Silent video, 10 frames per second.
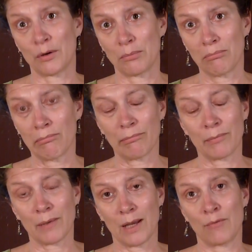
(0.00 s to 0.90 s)
are
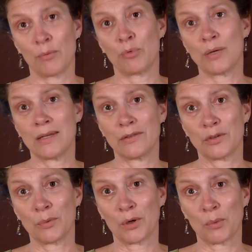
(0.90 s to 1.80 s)
kind of a breeze
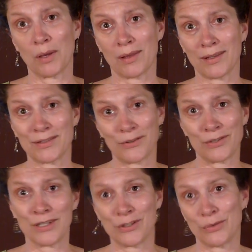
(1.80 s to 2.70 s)
to work with because their
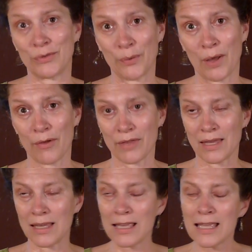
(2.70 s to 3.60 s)
tissue is so healthy.
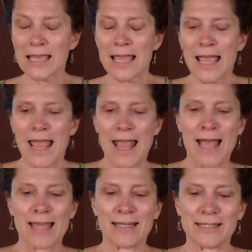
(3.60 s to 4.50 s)

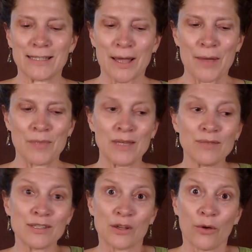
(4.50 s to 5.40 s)
And
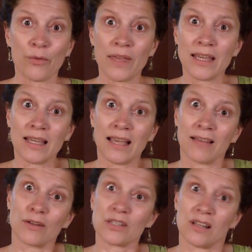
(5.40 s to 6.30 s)
even so, they can get
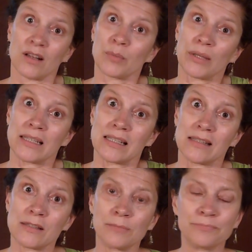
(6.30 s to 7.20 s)
little stuck
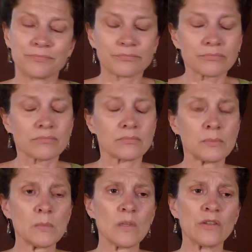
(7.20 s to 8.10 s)
places.
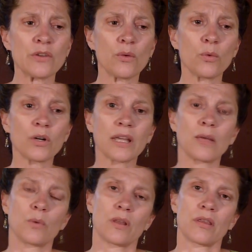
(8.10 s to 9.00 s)
So
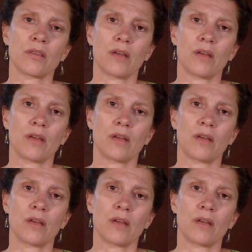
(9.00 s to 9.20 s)
working with